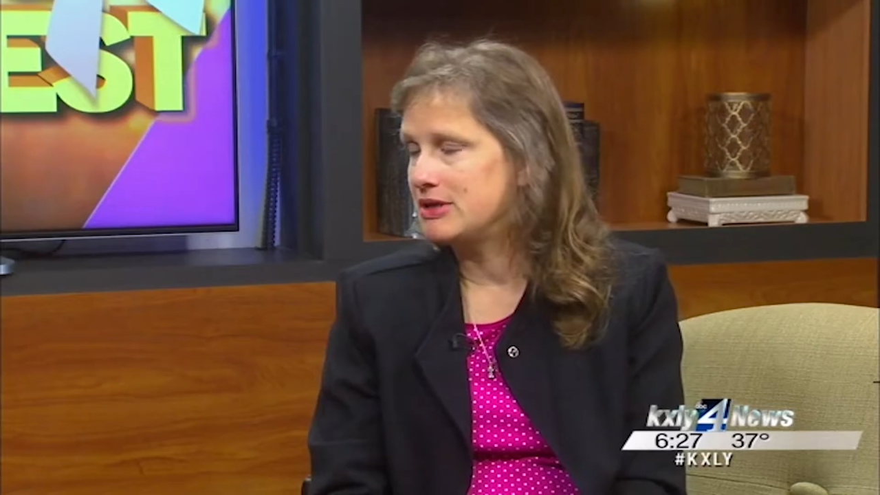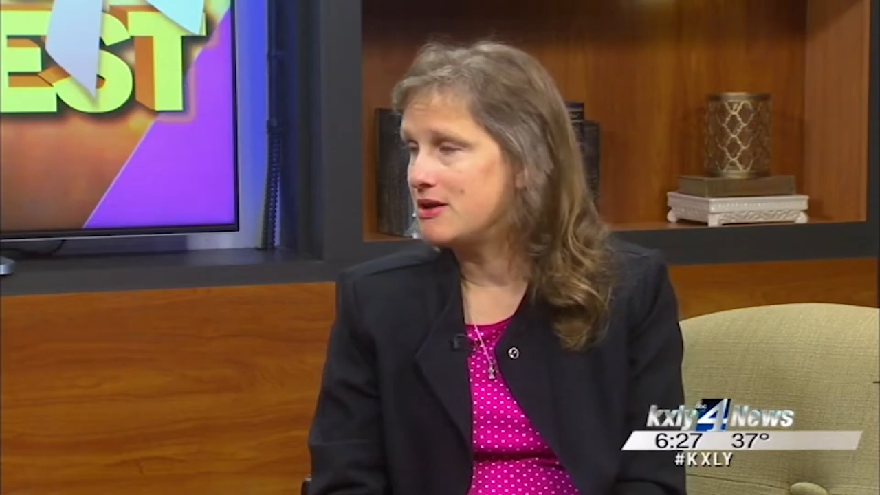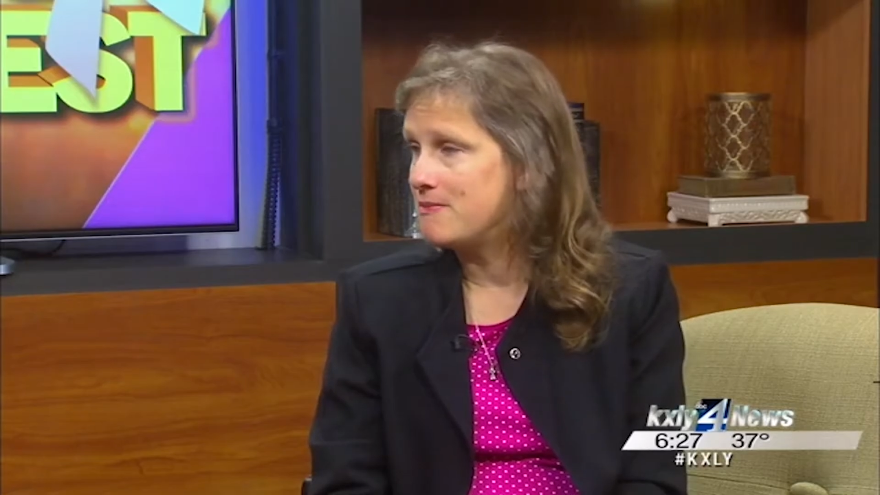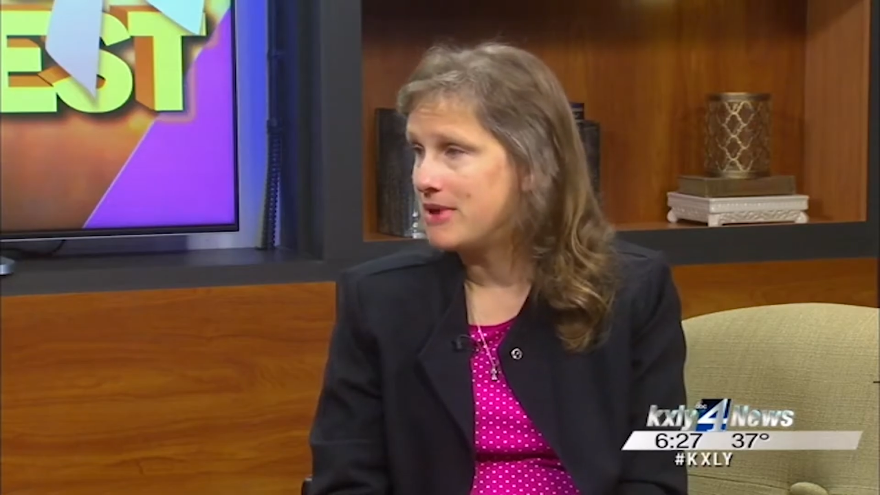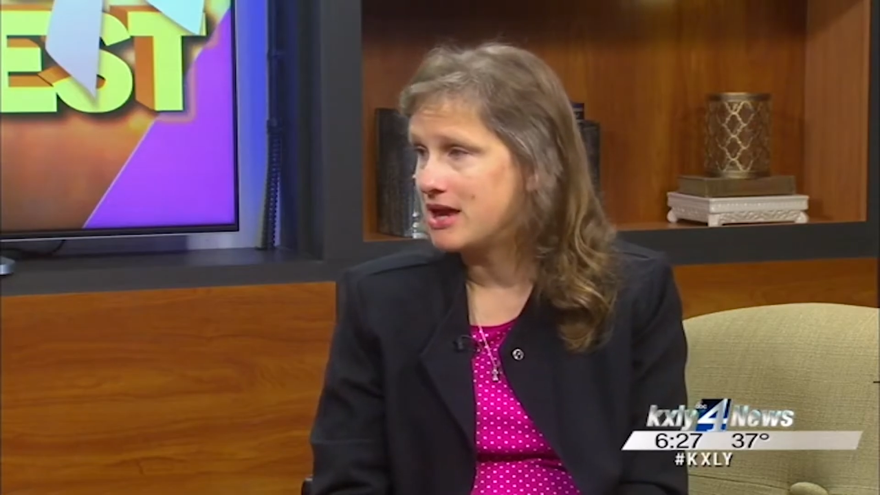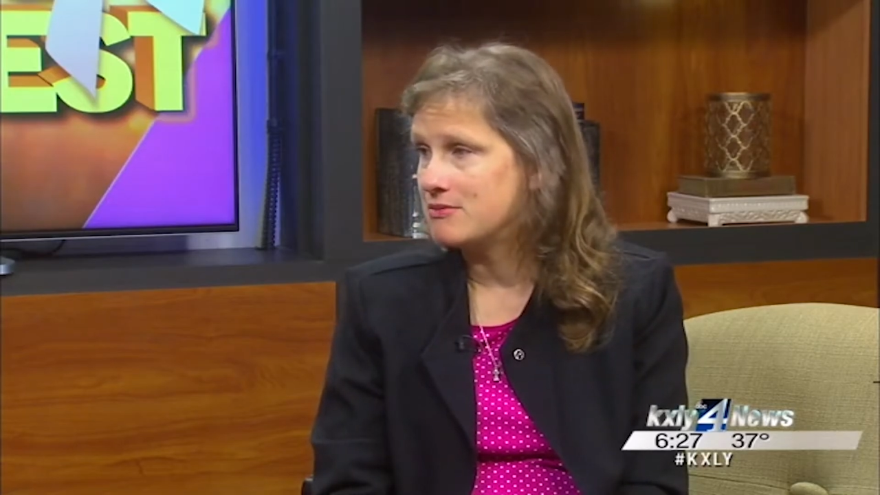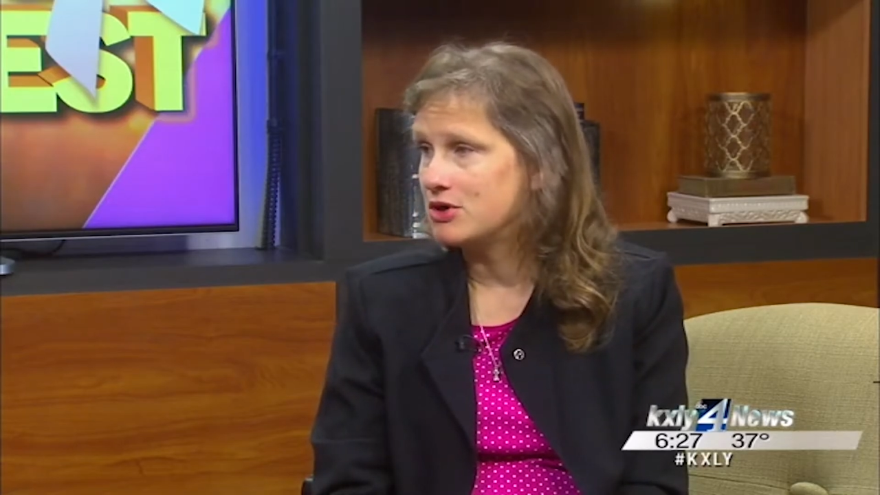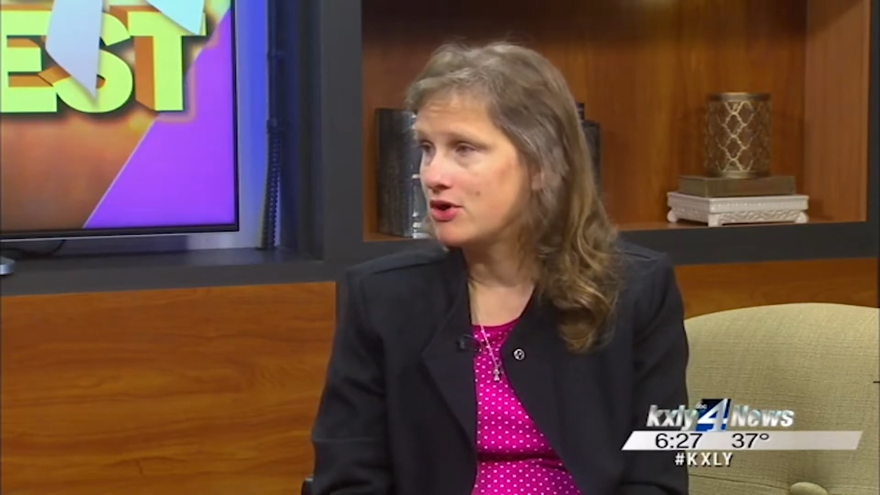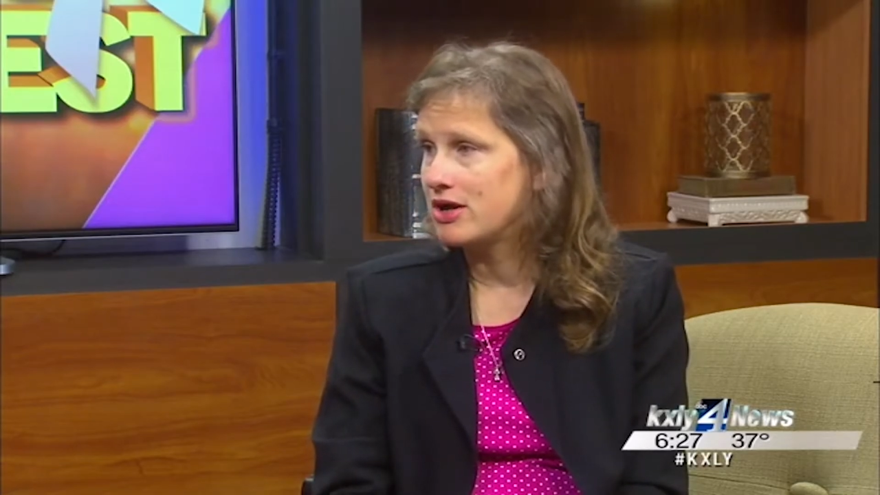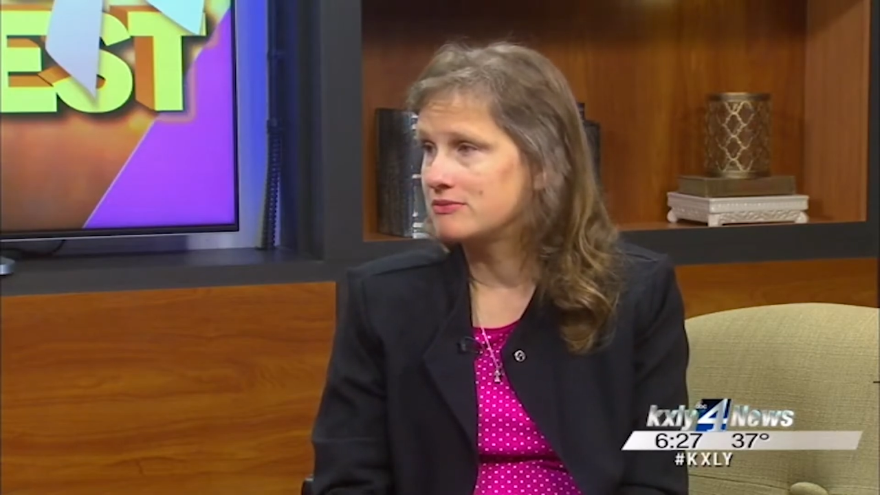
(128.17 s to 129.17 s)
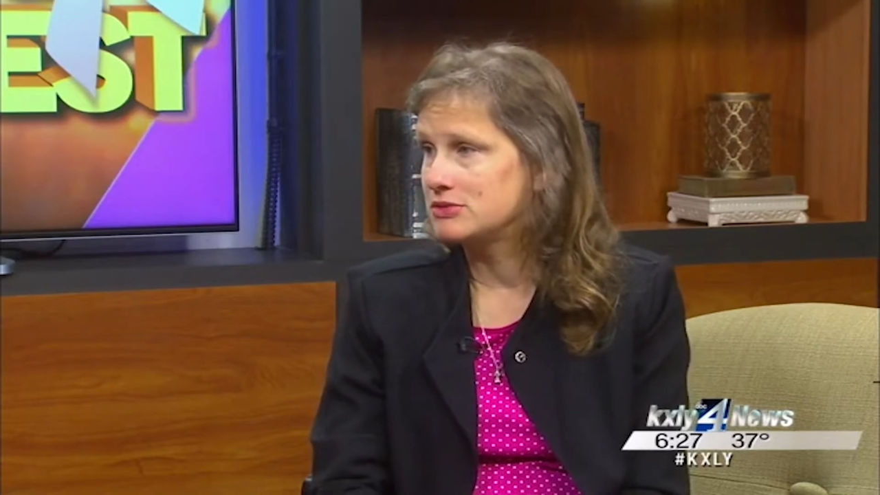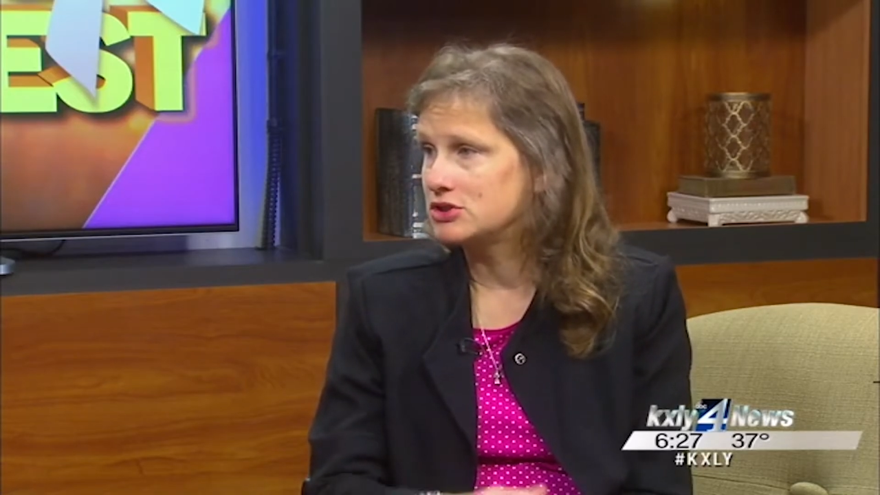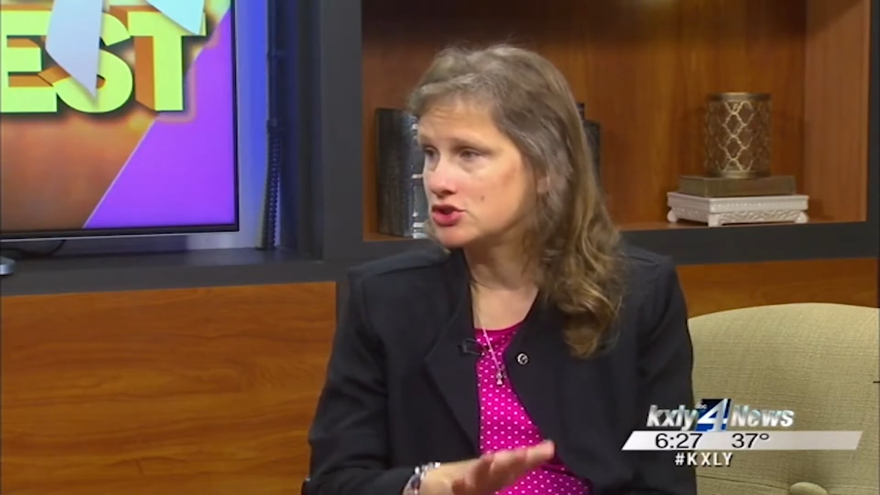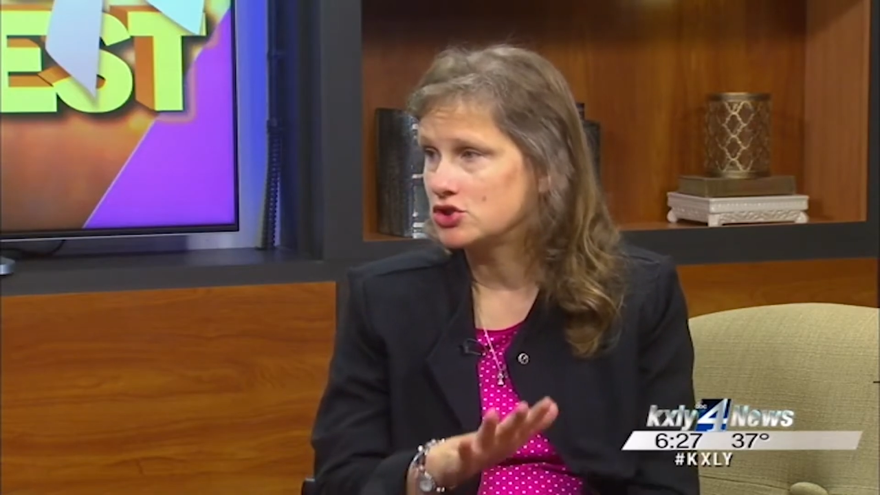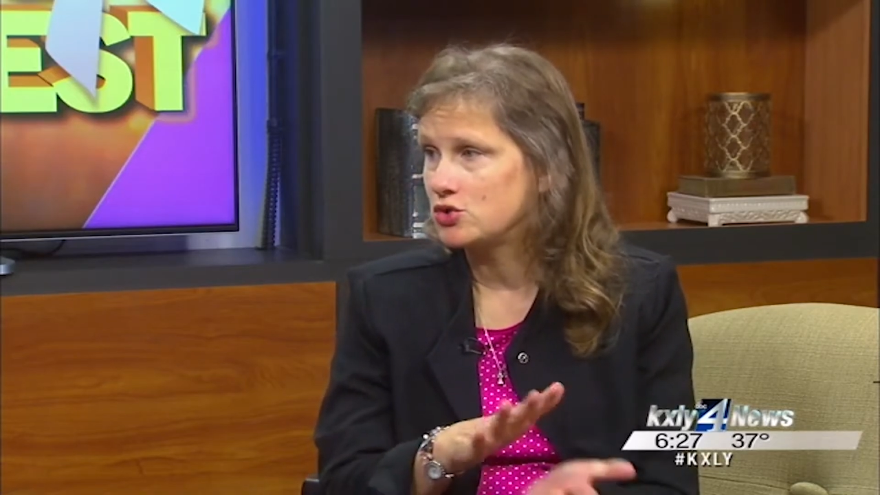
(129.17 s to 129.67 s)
But a mammogram to mm -hmm.